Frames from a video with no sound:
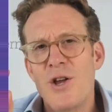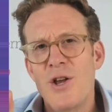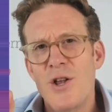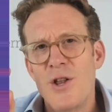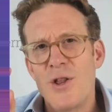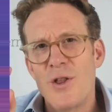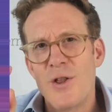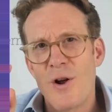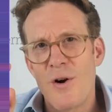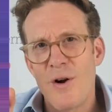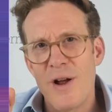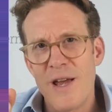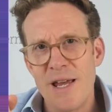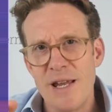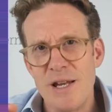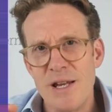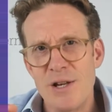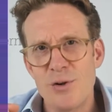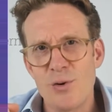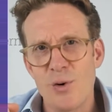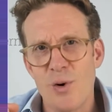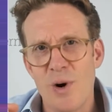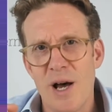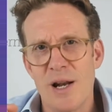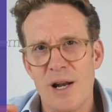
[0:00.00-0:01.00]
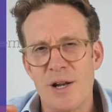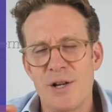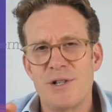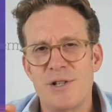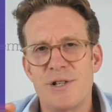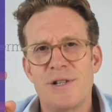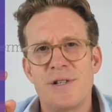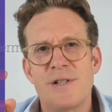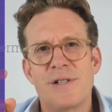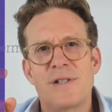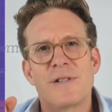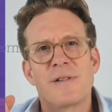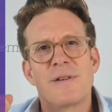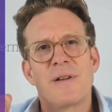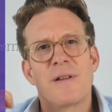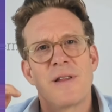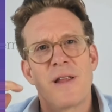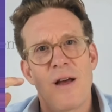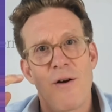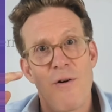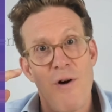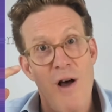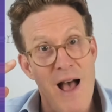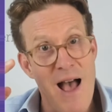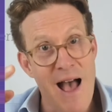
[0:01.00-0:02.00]
There are indoor allergens,
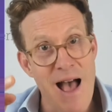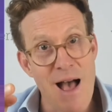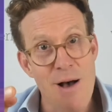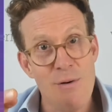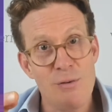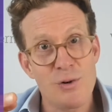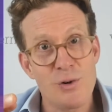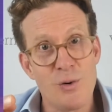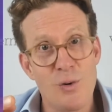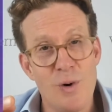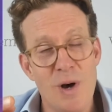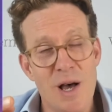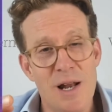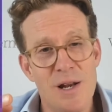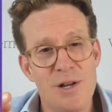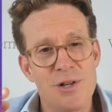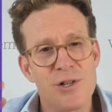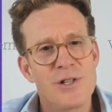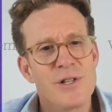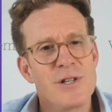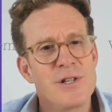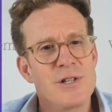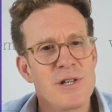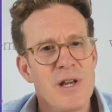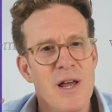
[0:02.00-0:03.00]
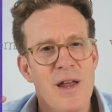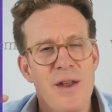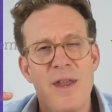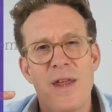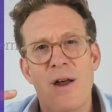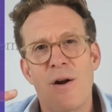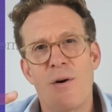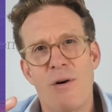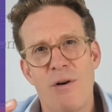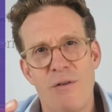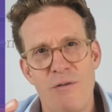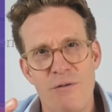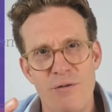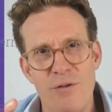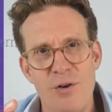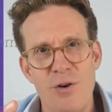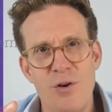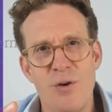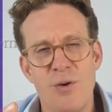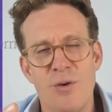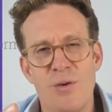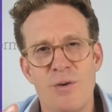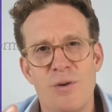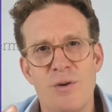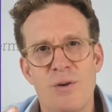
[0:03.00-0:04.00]
there are outdoor allergens, and there are
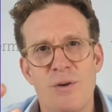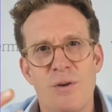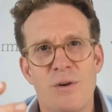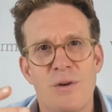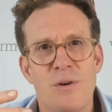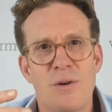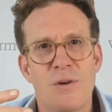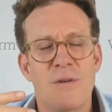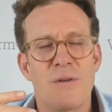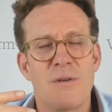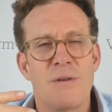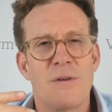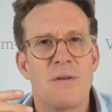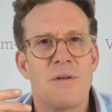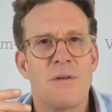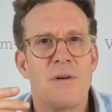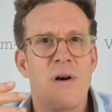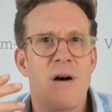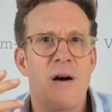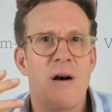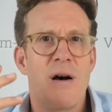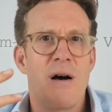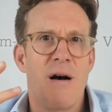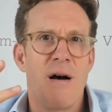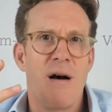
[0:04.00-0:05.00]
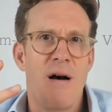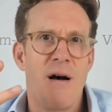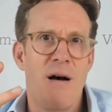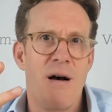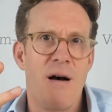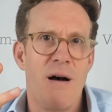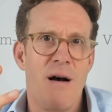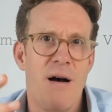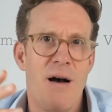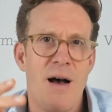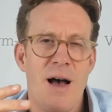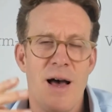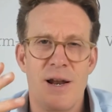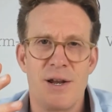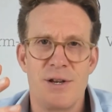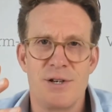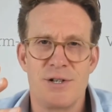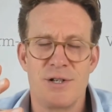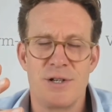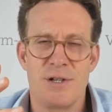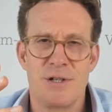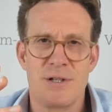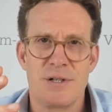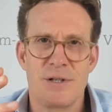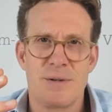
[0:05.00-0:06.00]
food
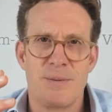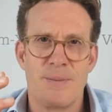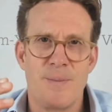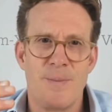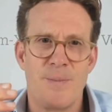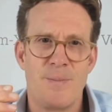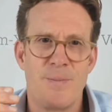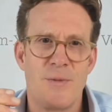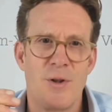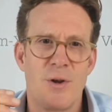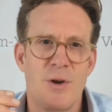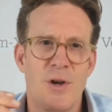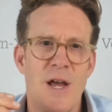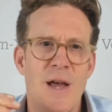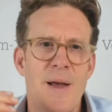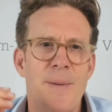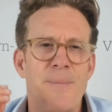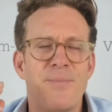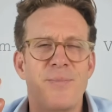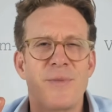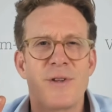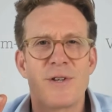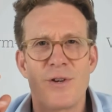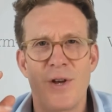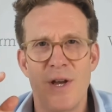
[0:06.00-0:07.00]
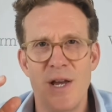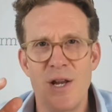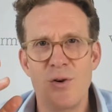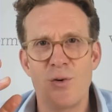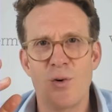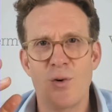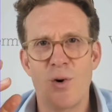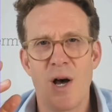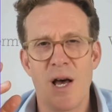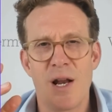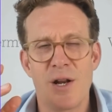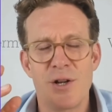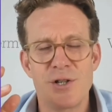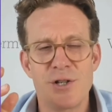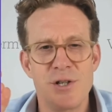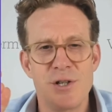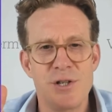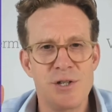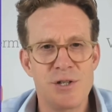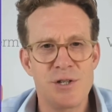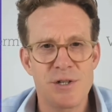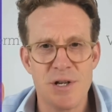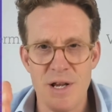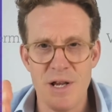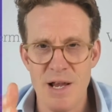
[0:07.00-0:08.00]
allergens. Okay, so indoor
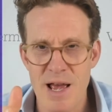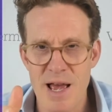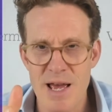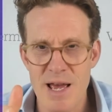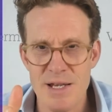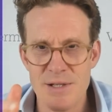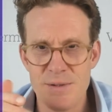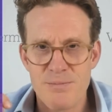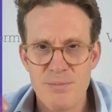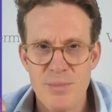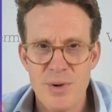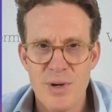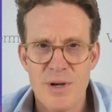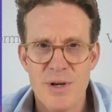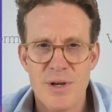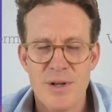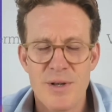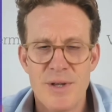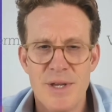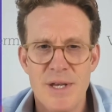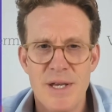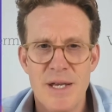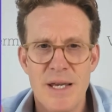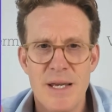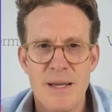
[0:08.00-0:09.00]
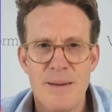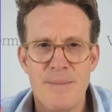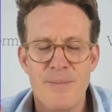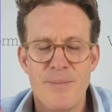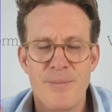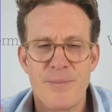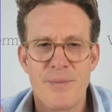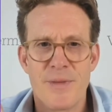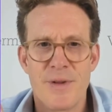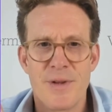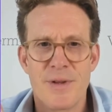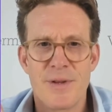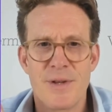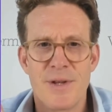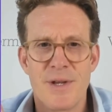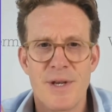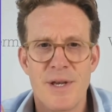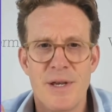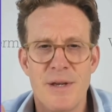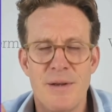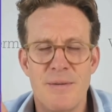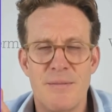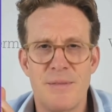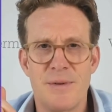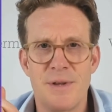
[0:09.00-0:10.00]
allergens, as per the
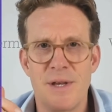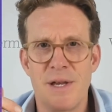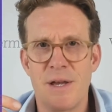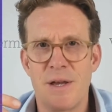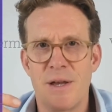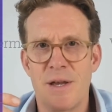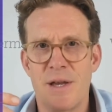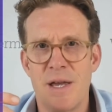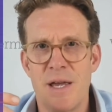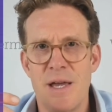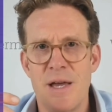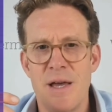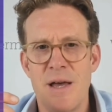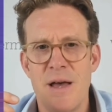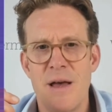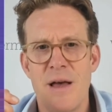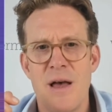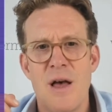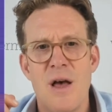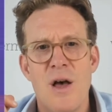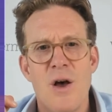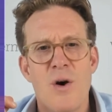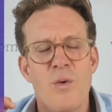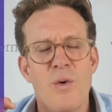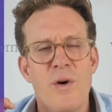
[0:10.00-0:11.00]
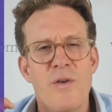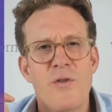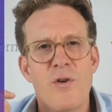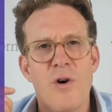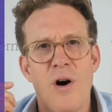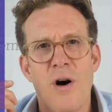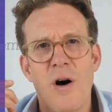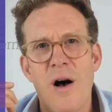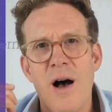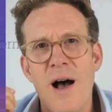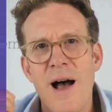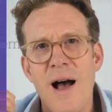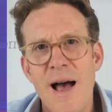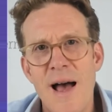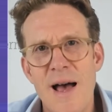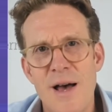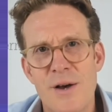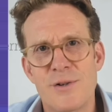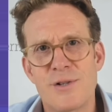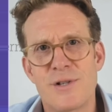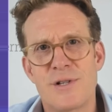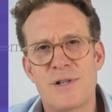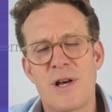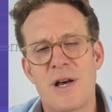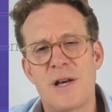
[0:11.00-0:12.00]
thing here, we've got
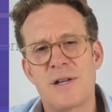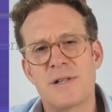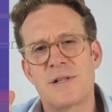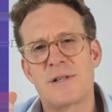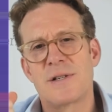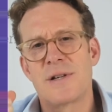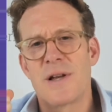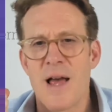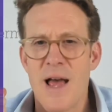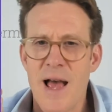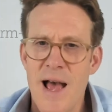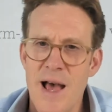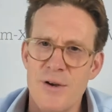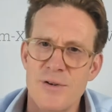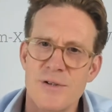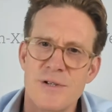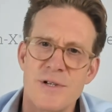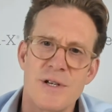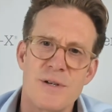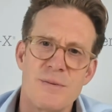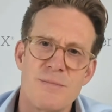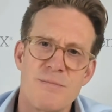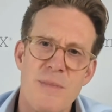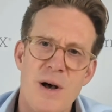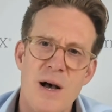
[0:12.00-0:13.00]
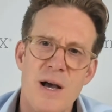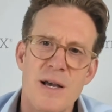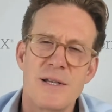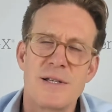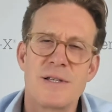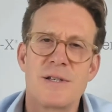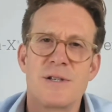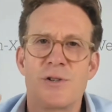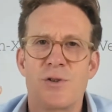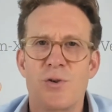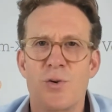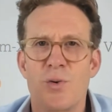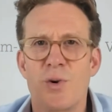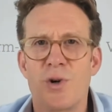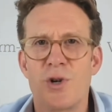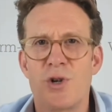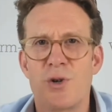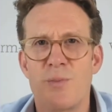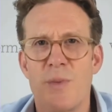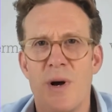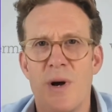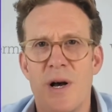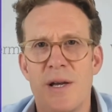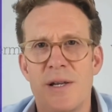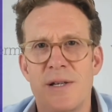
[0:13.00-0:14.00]
house dust mites, storage
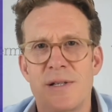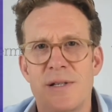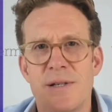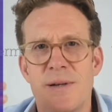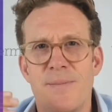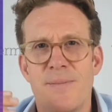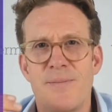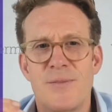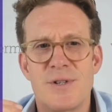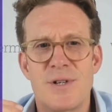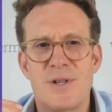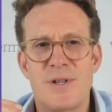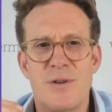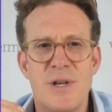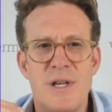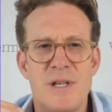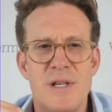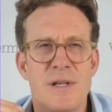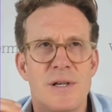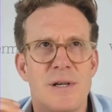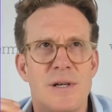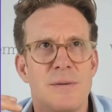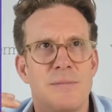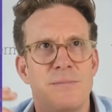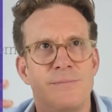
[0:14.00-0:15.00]
mites. So these are